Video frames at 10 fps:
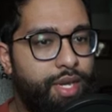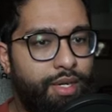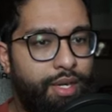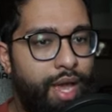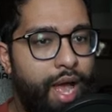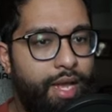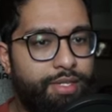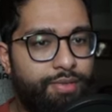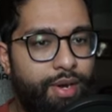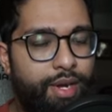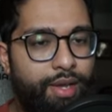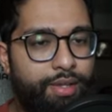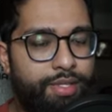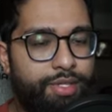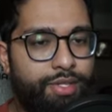getting gas right now.
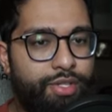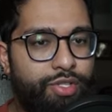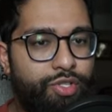This is just